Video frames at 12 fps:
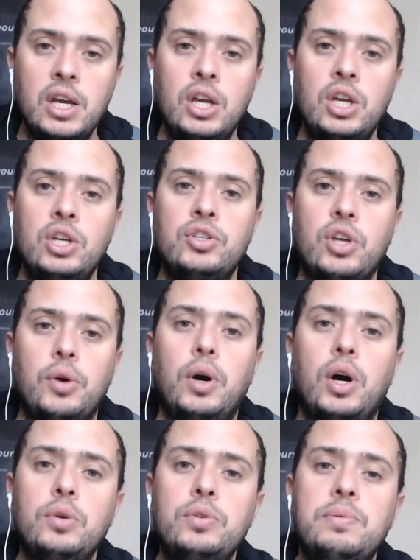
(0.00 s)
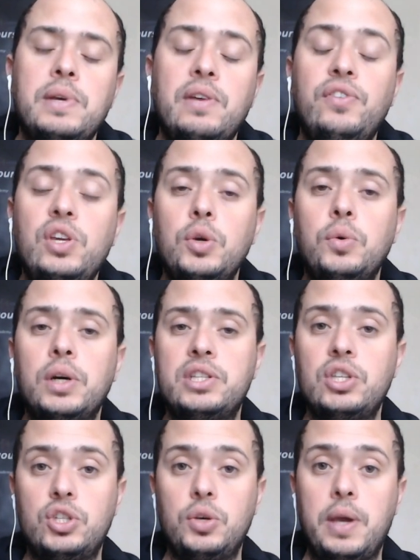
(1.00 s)
So ultimately, if you were to
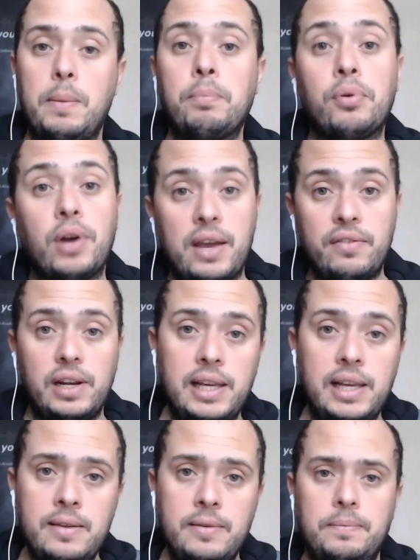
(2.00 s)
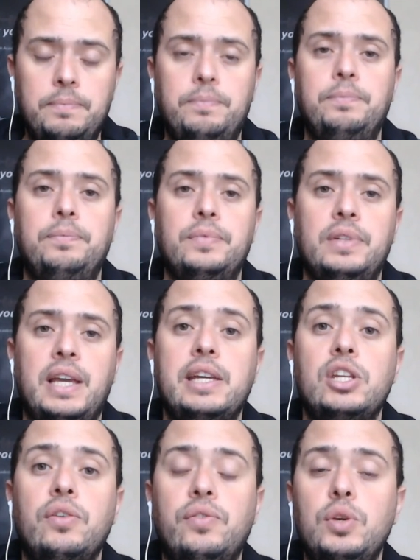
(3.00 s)
do it privately, okay, and
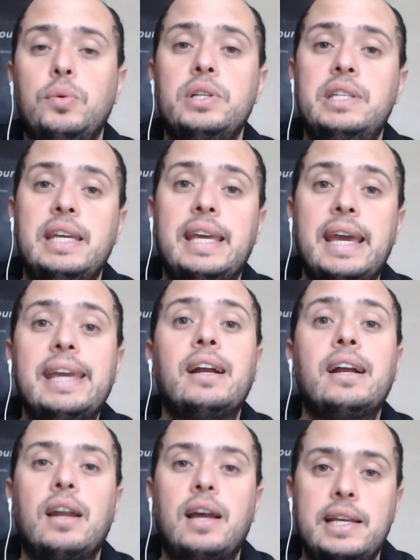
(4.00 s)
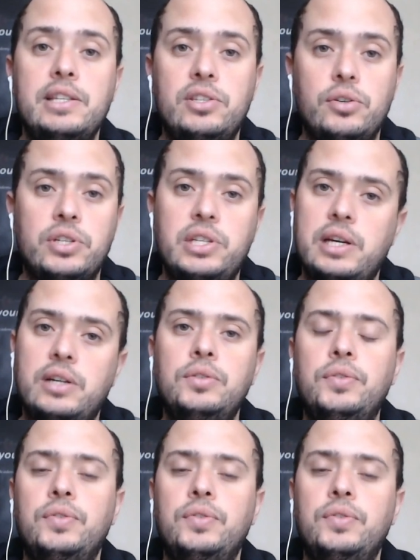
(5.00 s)
if you were to gain clients yourself,